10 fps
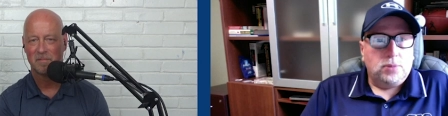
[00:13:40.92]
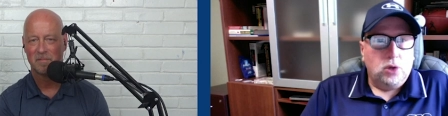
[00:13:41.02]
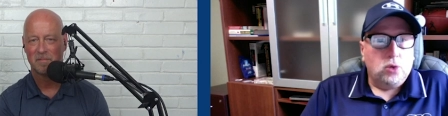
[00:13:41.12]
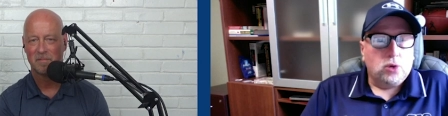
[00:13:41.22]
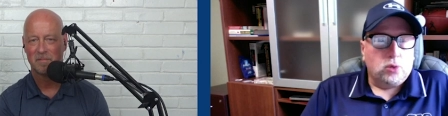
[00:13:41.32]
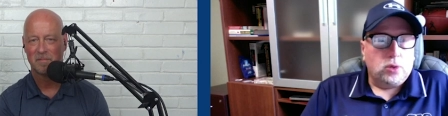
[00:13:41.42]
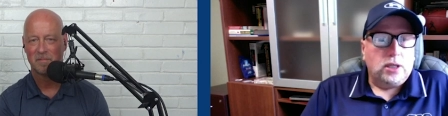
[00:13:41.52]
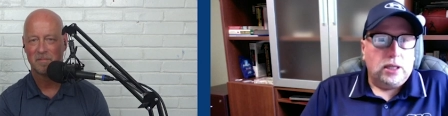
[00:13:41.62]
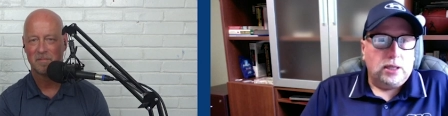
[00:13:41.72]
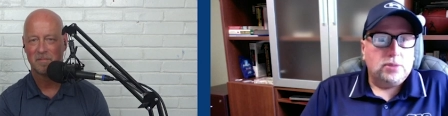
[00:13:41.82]
Speaker 1: two or three
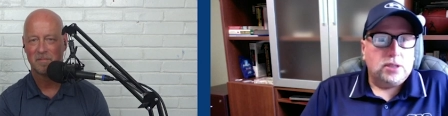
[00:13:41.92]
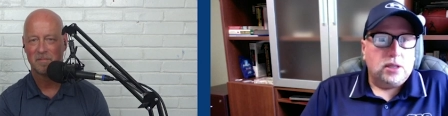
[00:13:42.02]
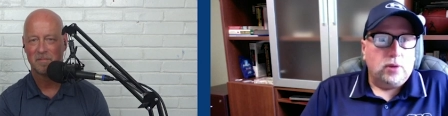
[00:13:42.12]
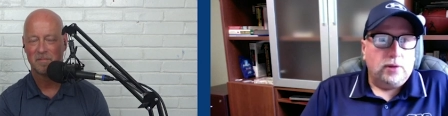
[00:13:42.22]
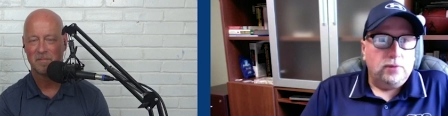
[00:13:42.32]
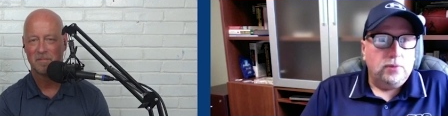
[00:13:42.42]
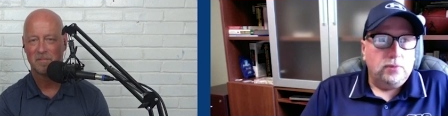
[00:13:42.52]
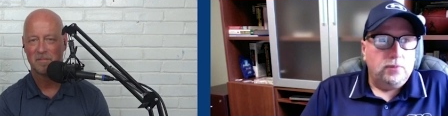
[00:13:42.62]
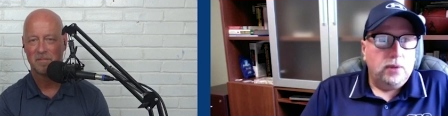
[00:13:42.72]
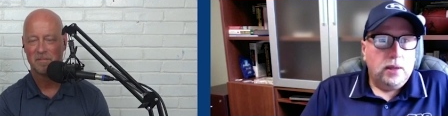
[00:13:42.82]
teams that we
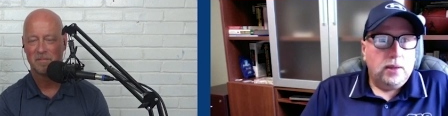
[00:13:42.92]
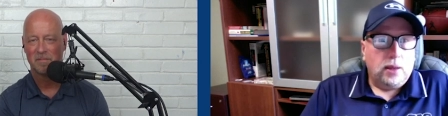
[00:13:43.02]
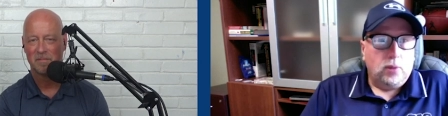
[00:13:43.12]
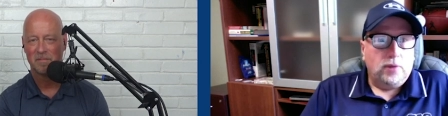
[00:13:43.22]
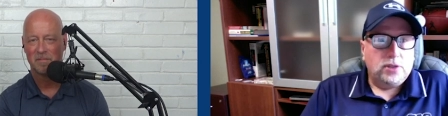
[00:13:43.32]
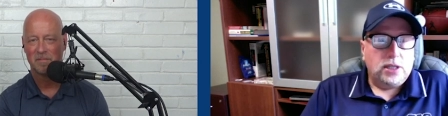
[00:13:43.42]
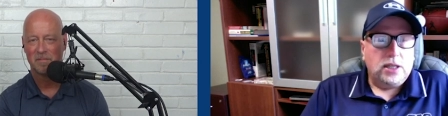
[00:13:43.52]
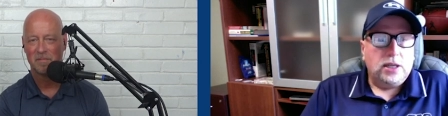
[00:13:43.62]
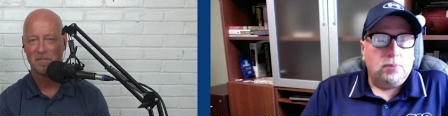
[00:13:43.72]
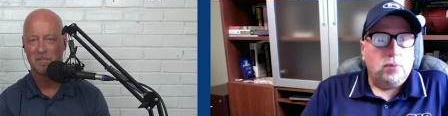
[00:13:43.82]
that we've
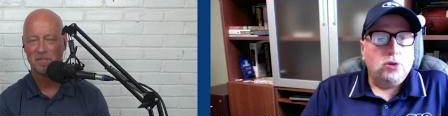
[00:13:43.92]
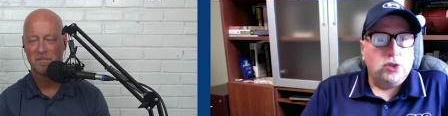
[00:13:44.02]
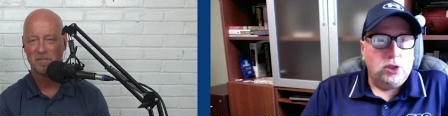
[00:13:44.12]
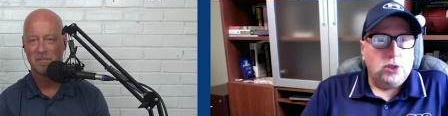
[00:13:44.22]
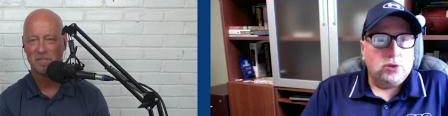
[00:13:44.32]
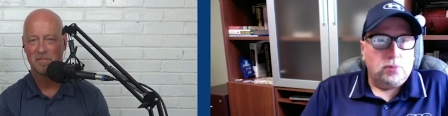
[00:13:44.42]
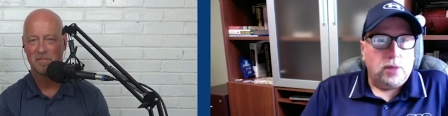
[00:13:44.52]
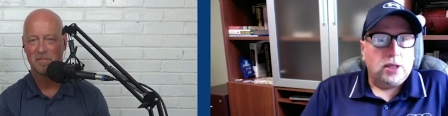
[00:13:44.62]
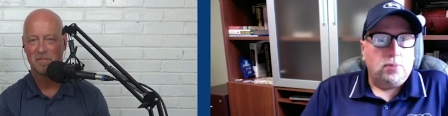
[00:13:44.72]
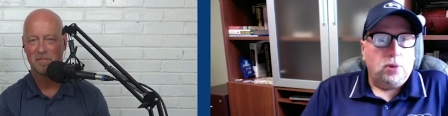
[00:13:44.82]
seen in most years
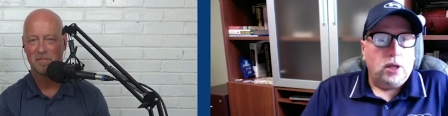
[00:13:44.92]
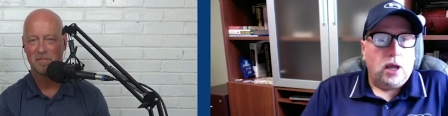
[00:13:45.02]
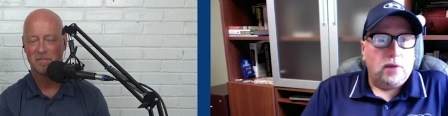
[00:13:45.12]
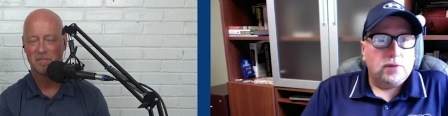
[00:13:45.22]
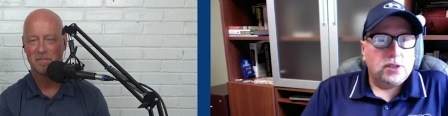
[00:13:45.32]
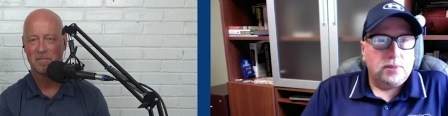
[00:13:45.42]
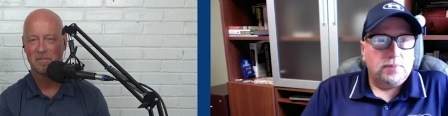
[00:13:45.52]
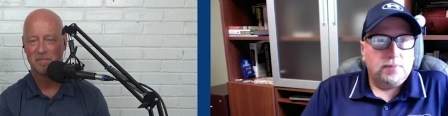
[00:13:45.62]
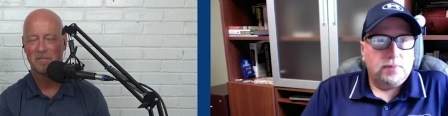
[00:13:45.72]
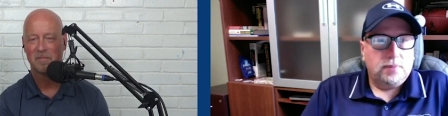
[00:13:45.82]
make the playoffs.
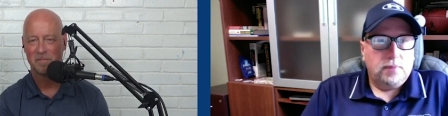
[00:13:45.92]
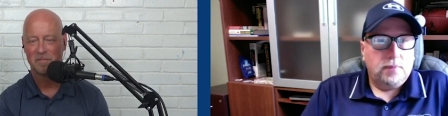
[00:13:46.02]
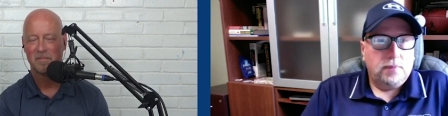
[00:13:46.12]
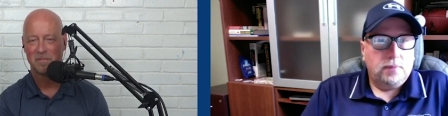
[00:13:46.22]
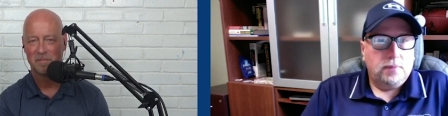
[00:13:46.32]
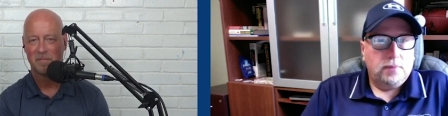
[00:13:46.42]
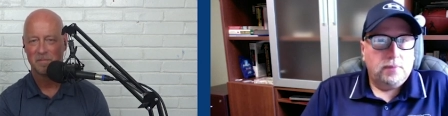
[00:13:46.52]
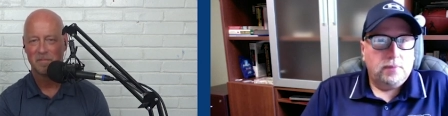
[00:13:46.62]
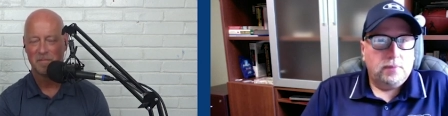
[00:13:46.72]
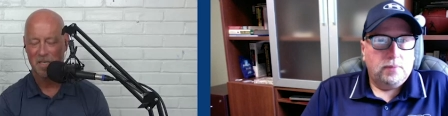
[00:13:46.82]

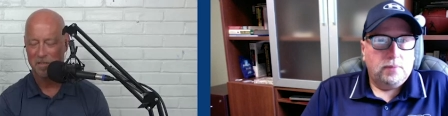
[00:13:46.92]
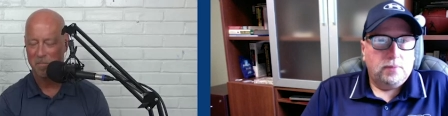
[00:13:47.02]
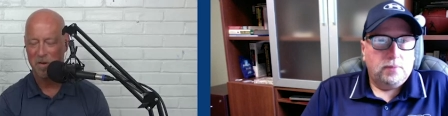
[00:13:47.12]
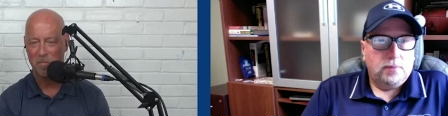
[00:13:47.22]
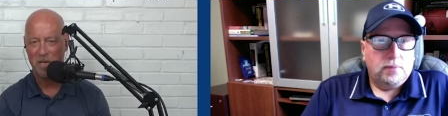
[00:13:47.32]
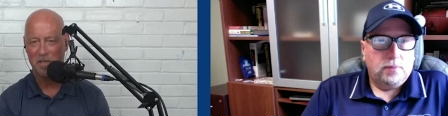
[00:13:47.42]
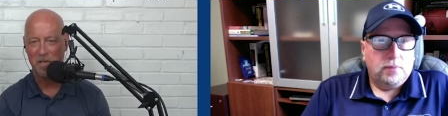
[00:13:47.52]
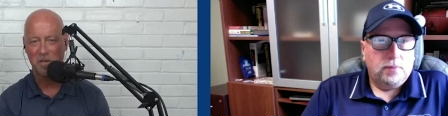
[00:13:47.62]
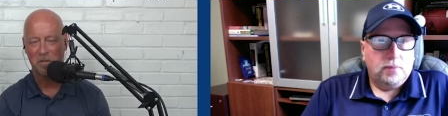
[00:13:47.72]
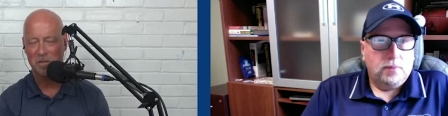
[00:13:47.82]
Speaker 2: It's been a big
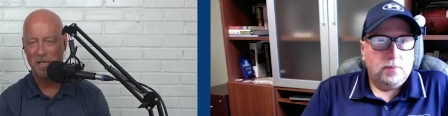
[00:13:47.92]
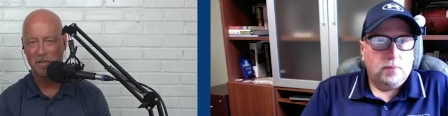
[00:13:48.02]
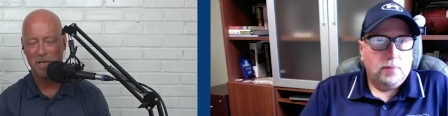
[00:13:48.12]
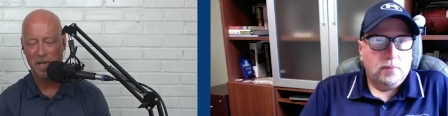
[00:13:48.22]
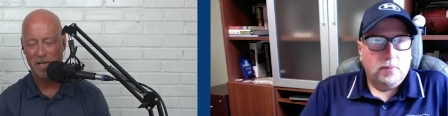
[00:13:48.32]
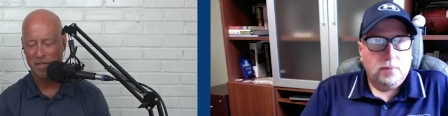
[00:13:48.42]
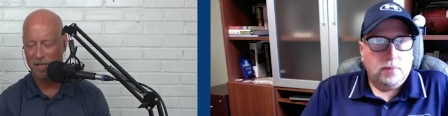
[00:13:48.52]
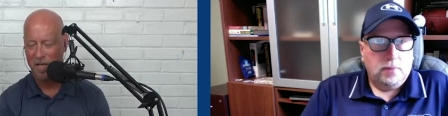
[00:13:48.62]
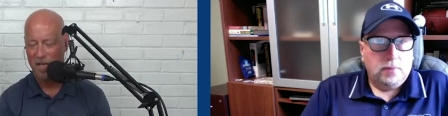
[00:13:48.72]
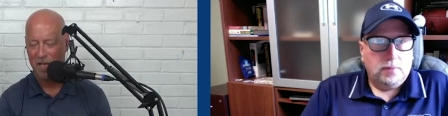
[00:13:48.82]
deal. And
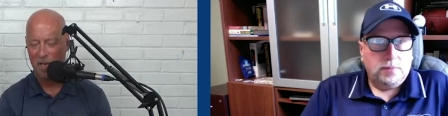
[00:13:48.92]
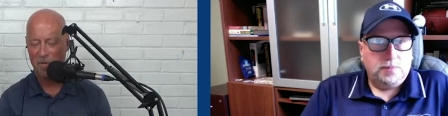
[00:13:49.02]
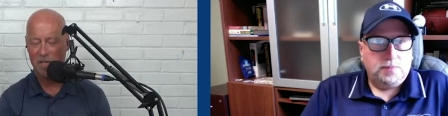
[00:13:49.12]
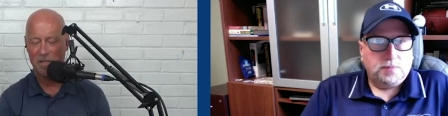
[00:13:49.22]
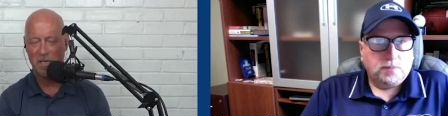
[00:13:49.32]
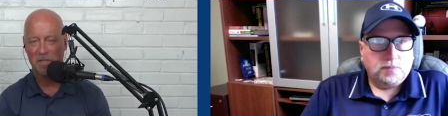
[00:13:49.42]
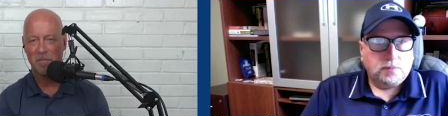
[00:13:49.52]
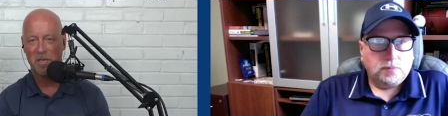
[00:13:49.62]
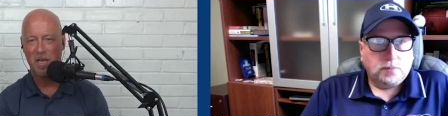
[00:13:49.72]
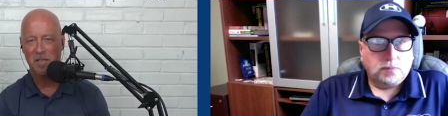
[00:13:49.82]
and let me say
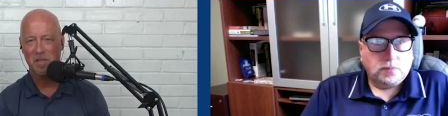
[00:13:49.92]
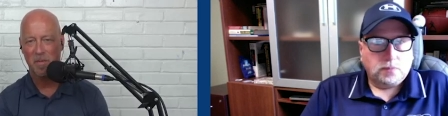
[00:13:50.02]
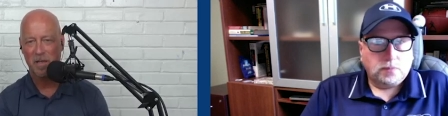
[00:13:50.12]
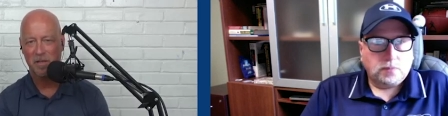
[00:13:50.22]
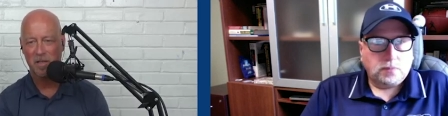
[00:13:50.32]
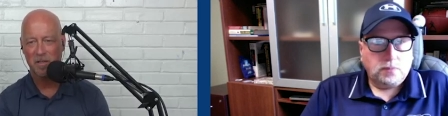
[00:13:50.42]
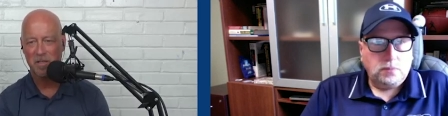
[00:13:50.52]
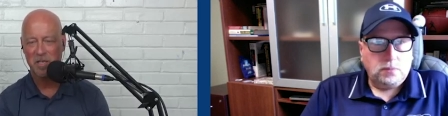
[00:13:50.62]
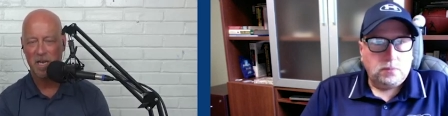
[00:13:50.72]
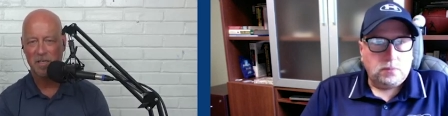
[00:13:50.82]
something else about the the
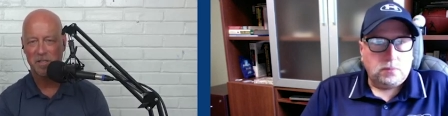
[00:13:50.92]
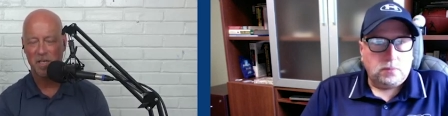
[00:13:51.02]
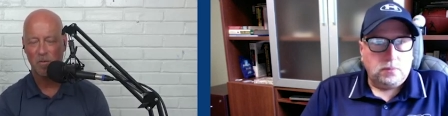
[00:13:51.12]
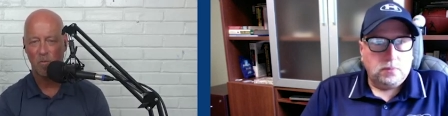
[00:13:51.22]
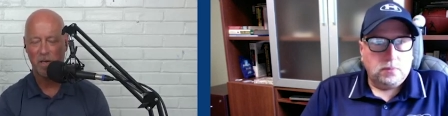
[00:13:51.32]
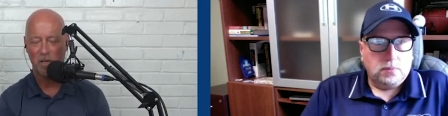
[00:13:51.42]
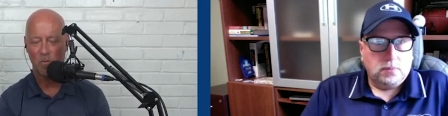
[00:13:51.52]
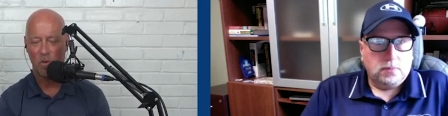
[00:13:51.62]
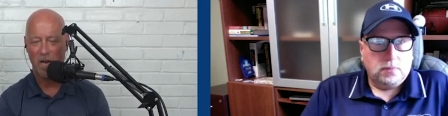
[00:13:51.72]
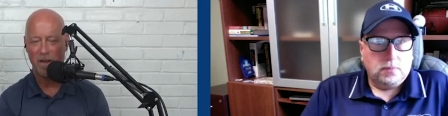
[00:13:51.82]
GAC. When
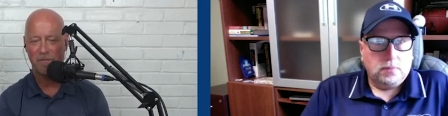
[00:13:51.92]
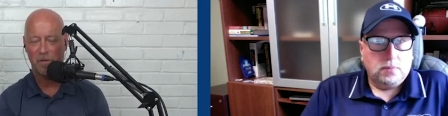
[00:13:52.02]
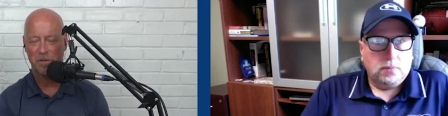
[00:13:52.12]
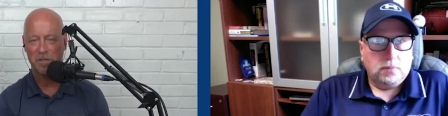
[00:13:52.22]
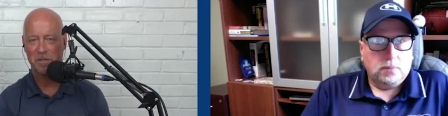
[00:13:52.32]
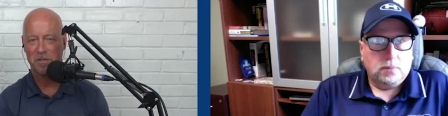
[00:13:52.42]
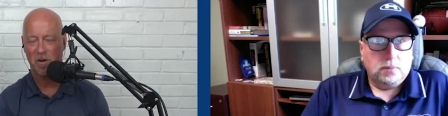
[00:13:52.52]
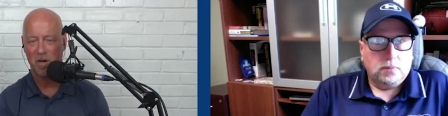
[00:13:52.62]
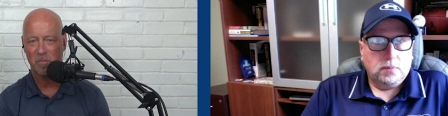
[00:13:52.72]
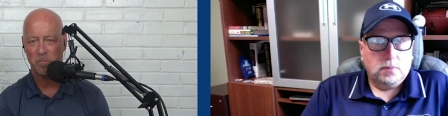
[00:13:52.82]
when I first started